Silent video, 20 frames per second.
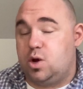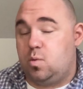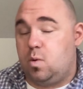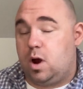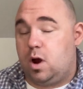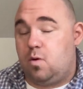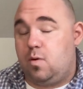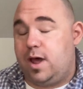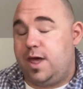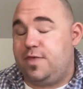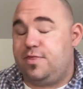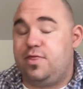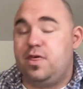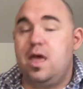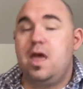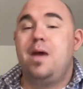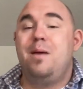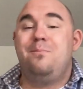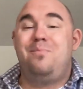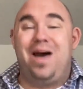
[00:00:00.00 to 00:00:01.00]
work with.
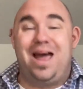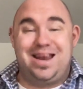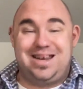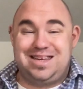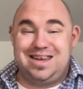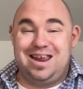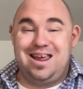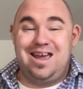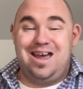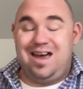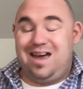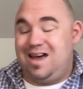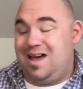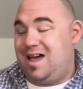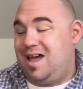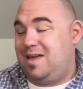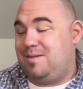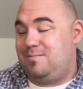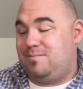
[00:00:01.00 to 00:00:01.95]
But uh,